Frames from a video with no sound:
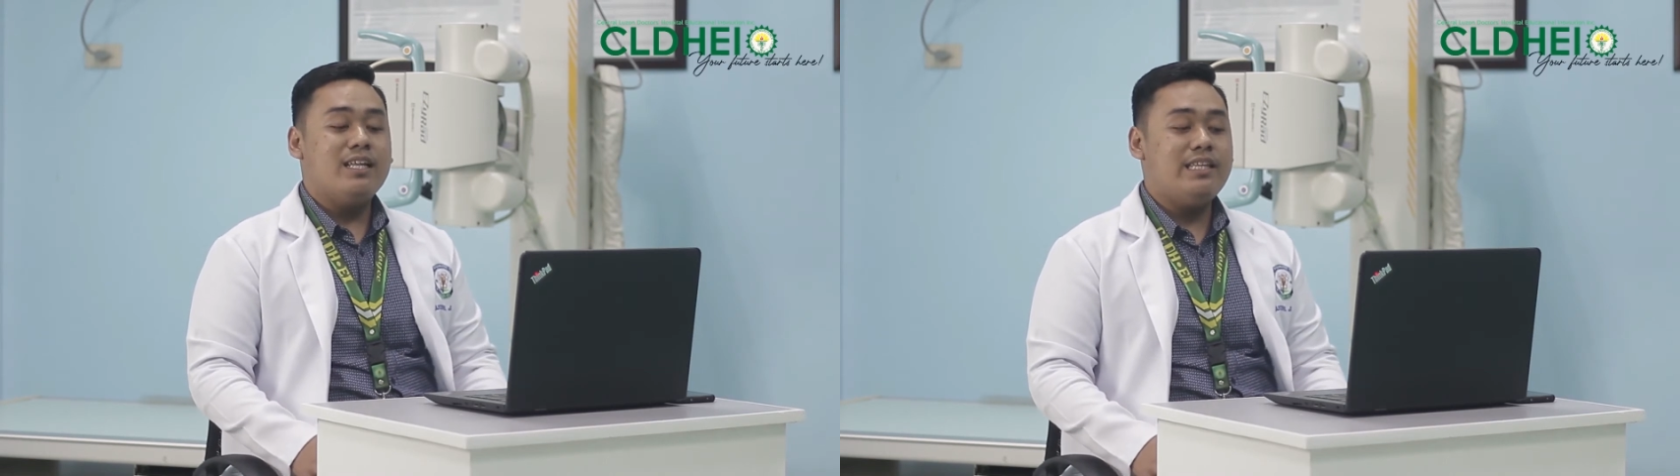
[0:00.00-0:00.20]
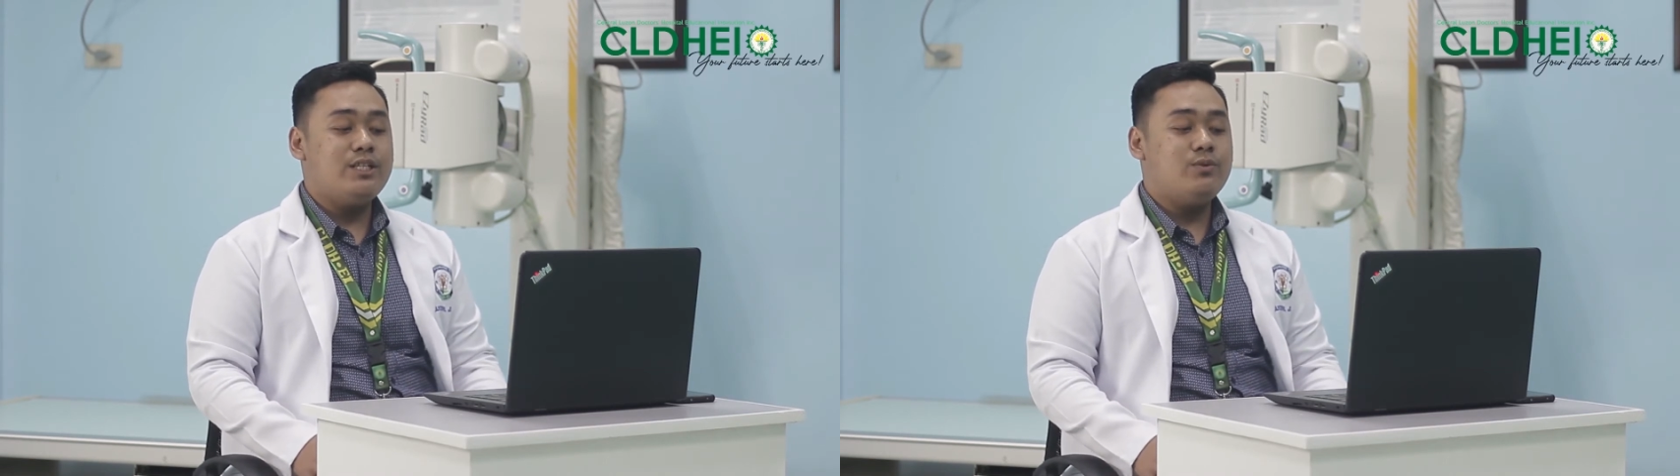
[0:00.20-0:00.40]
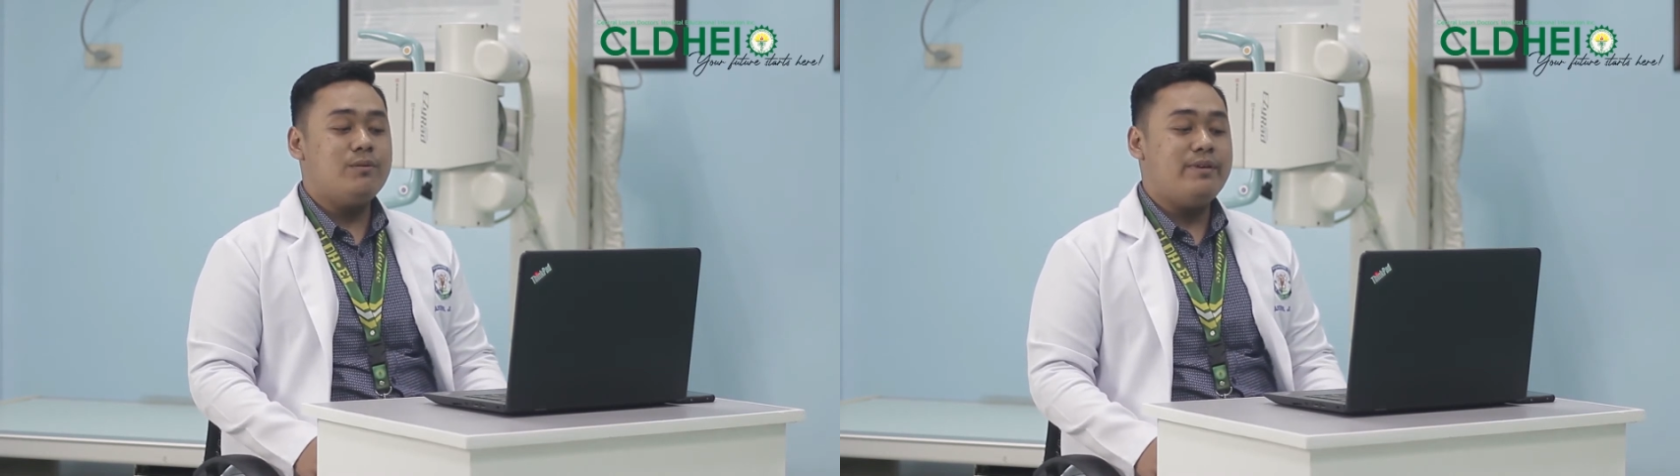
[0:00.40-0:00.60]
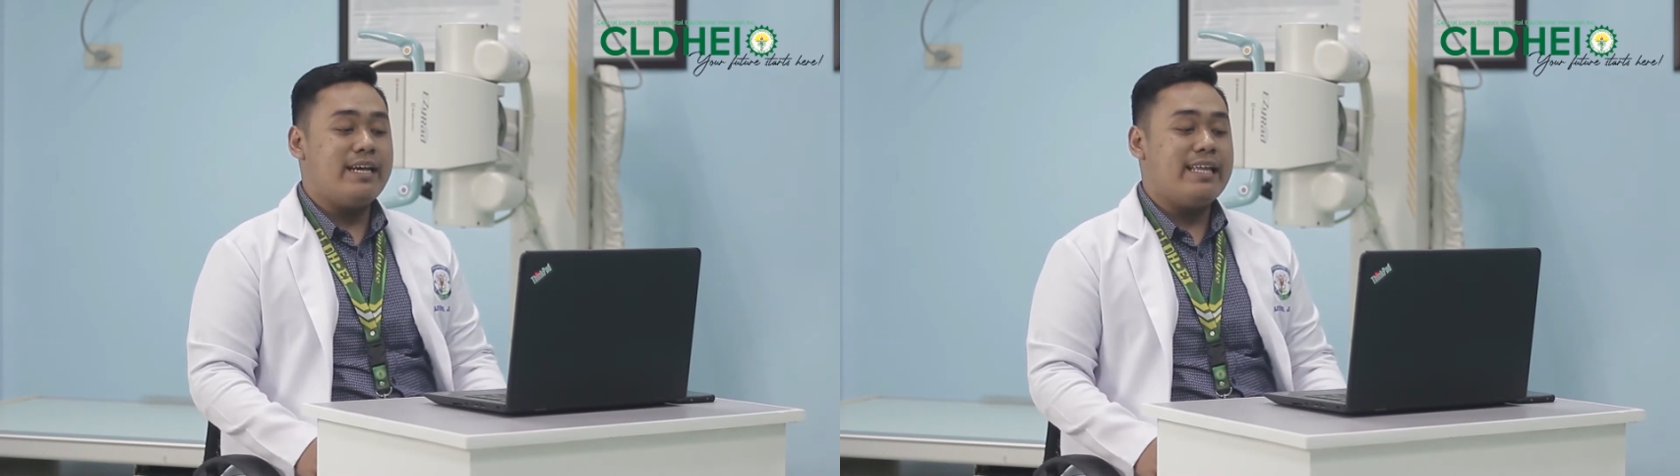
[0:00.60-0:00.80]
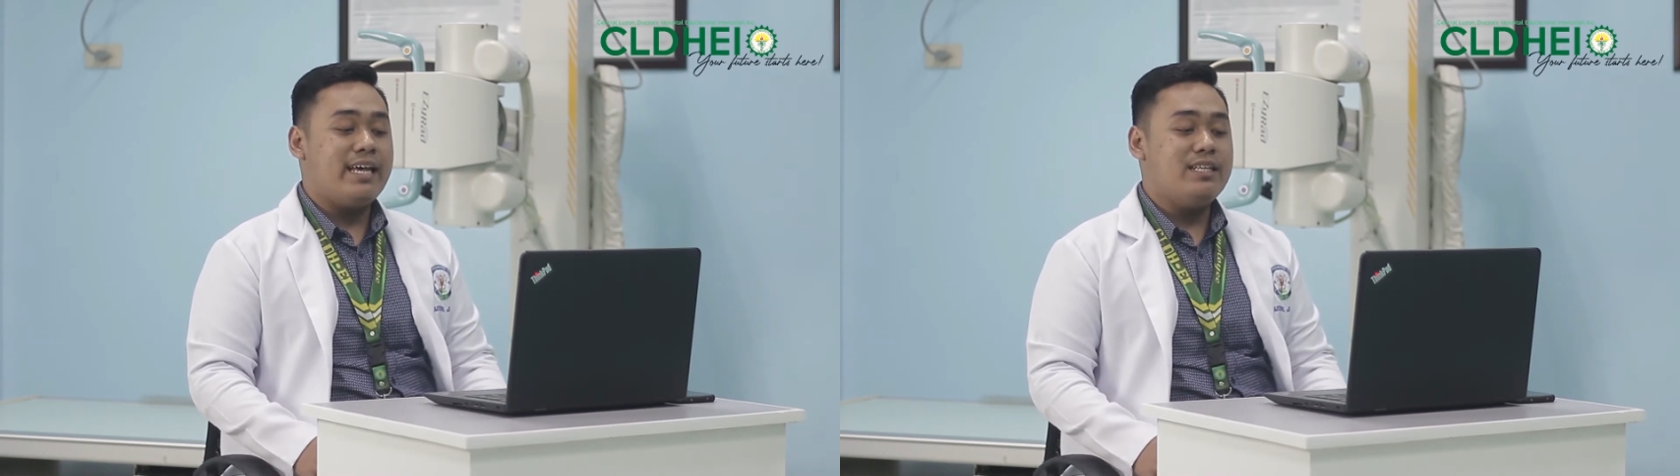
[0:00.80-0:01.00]
This will be
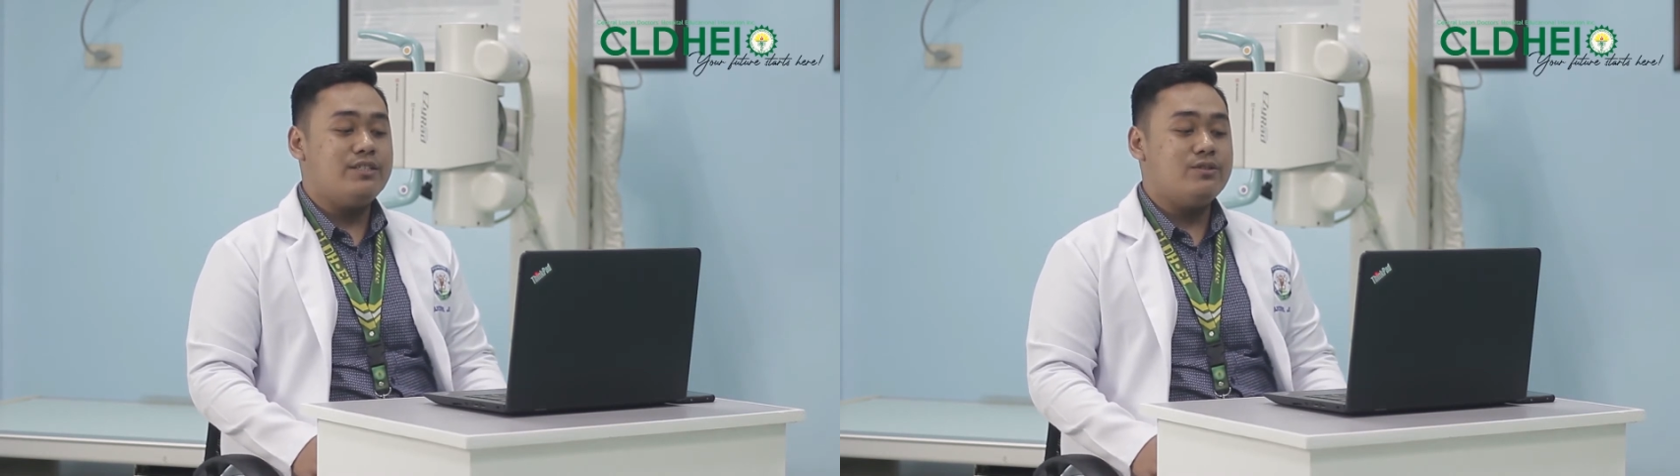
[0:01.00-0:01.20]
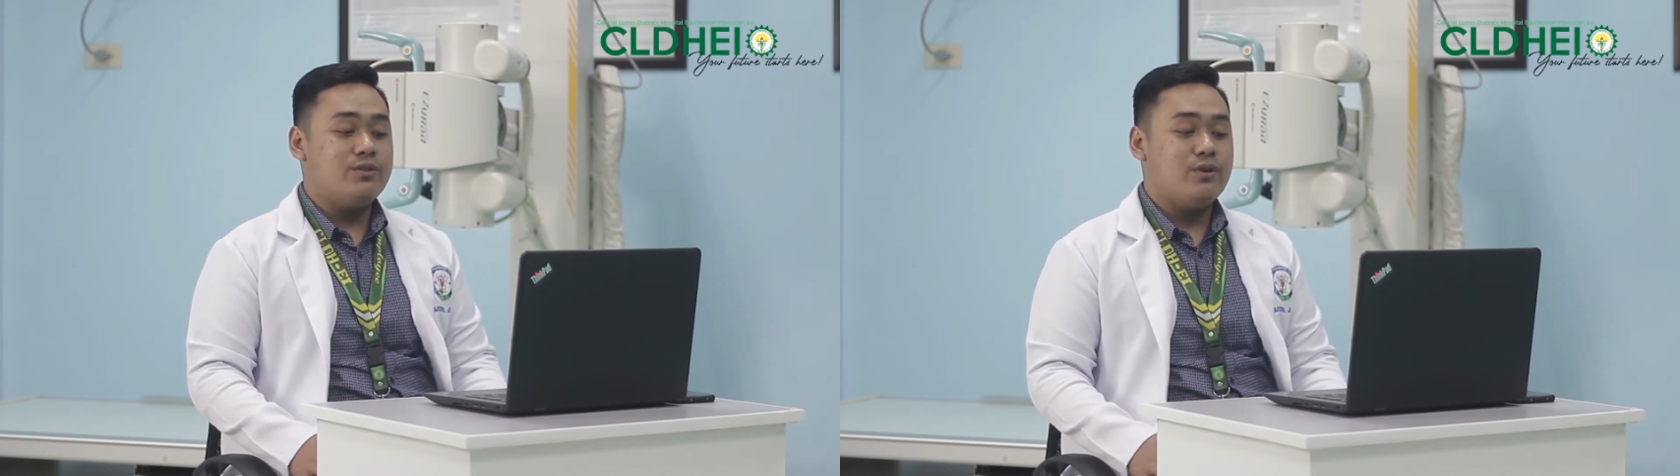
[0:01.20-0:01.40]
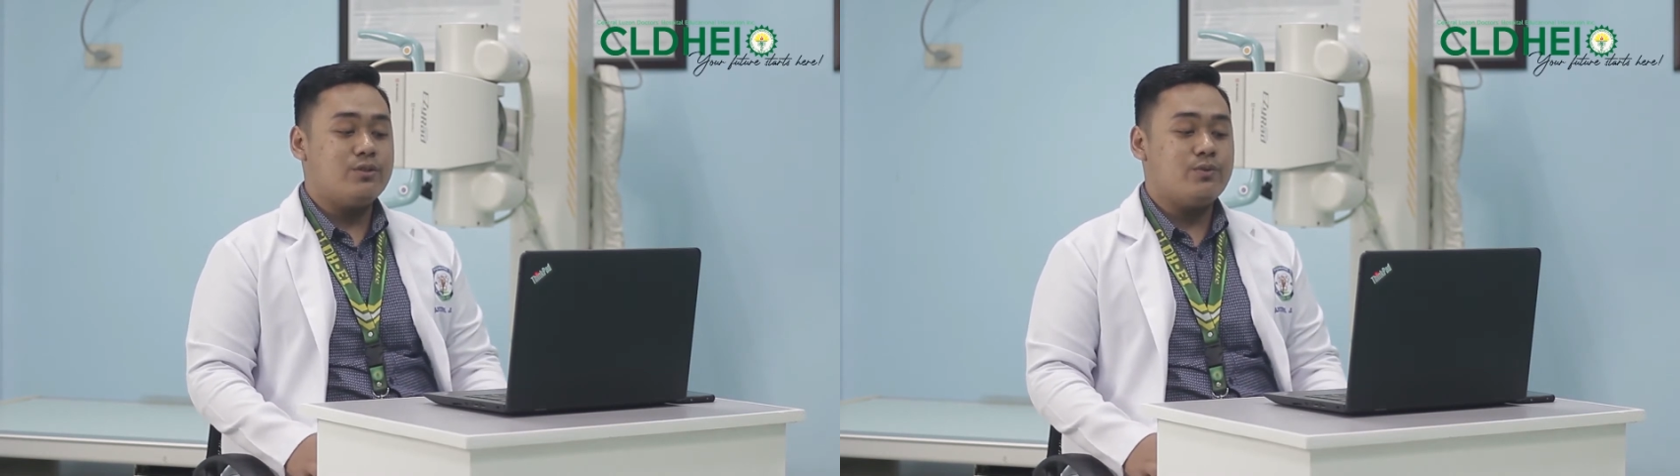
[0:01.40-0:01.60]
an edge to those